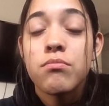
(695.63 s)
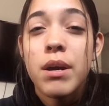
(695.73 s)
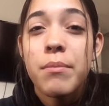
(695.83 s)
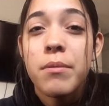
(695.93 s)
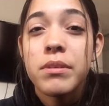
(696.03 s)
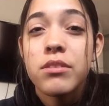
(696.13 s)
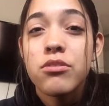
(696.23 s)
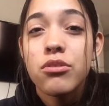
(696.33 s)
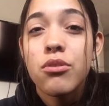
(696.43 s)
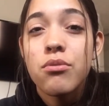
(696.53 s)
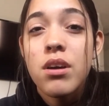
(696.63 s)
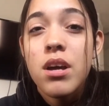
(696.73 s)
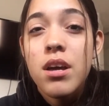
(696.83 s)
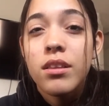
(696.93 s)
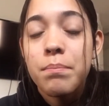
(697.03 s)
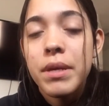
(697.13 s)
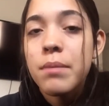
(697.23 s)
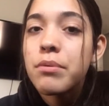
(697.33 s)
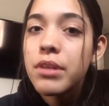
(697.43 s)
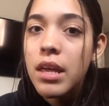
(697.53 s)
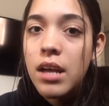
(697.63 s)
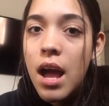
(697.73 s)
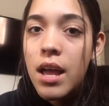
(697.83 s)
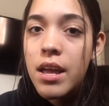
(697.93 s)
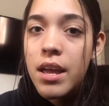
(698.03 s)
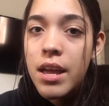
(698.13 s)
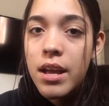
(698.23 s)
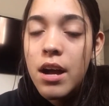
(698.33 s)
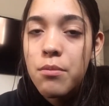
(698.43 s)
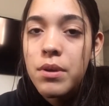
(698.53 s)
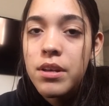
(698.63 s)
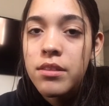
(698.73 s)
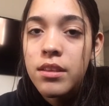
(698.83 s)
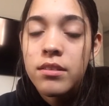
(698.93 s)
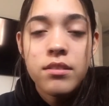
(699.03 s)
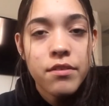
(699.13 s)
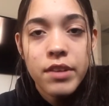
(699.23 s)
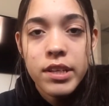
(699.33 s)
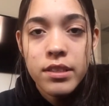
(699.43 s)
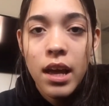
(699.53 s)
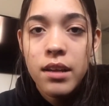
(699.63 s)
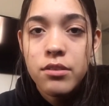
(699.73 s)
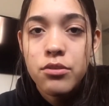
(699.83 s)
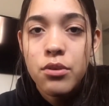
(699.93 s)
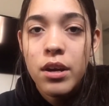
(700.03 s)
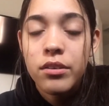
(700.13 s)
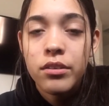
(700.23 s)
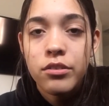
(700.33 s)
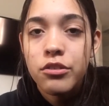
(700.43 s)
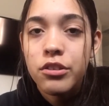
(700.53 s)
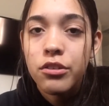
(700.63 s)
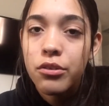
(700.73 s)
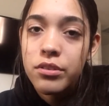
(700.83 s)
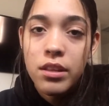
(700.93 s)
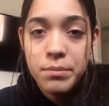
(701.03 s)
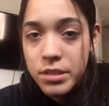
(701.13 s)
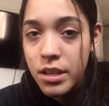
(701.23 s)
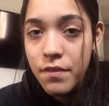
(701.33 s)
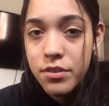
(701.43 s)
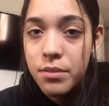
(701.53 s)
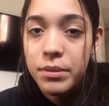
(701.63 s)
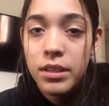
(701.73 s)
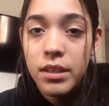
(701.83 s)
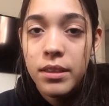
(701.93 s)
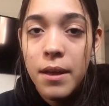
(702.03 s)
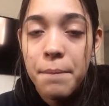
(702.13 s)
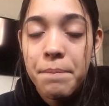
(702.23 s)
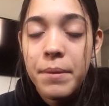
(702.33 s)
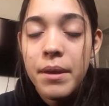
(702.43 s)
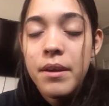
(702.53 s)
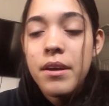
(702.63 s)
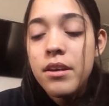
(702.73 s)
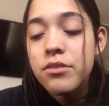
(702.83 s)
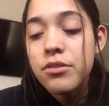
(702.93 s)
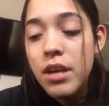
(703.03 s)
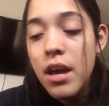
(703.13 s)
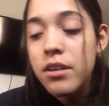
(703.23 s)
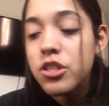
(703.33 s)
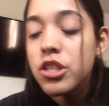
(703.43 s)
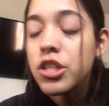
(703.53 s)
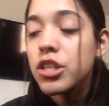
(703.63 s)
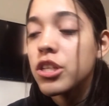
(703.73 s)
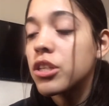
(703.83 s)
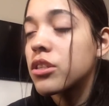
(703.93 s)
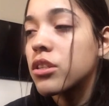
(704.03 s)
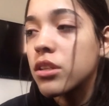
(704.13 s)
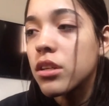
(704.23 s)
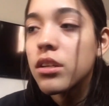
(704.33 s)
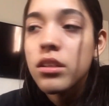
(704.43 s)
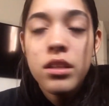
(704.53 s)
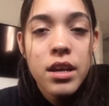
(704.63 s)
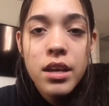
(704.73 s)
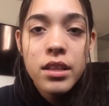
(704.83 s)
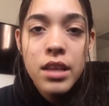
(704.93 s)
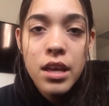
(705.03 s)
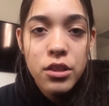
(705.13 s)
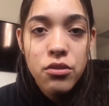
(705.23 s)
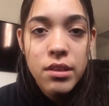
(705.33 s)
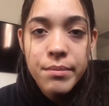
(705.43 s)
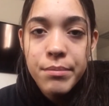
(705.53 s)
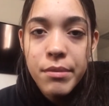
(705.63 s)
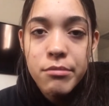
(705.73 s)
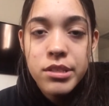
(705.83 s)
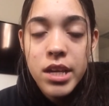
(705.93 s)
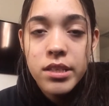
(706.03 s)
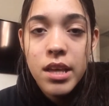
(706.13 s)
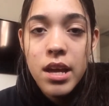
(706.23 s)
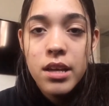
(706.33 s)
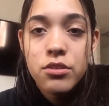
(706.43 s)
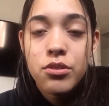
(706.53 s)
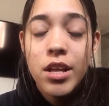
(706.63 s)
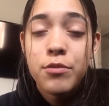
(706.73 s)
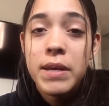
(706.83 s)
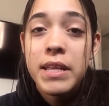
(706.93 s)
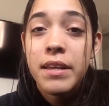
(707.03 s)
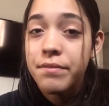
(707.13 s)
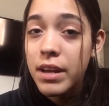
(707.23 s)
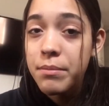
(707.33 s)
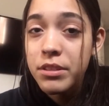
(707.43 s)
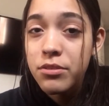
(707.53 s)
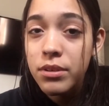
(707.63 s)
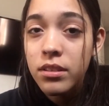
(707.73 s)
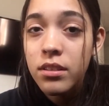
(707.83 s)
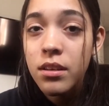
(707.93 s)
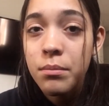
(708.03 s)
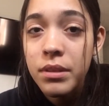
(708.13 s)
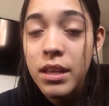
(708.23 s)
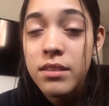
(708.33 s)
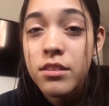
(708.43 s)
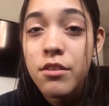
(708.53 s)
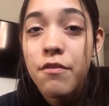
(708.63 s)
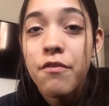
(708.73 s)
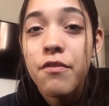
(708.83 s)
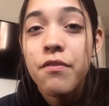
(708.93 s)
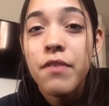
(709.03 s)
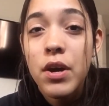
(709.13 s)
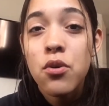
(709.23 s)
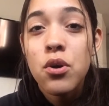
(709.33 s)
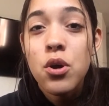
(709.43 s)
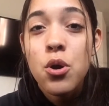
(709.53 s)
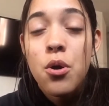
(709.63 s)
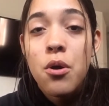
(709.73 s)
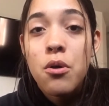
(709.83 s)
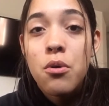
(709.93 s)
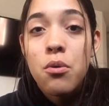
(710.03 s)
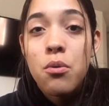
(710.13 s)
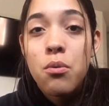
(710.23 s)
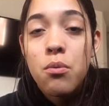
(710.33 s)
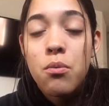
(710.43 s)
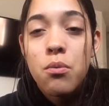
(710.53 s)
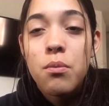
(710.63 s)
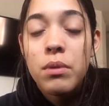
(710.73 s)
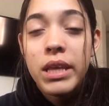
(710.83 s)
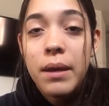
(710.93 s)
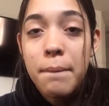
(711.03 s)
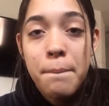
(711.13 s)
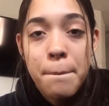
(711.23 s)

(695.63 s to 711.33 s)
my mom needs to know the people that I hang out with and stuff like that, so she knows that I'm safe or something like that. So yeah, they knew that my mom was like that, so that's why they didn't invite me to anything. But I still felt like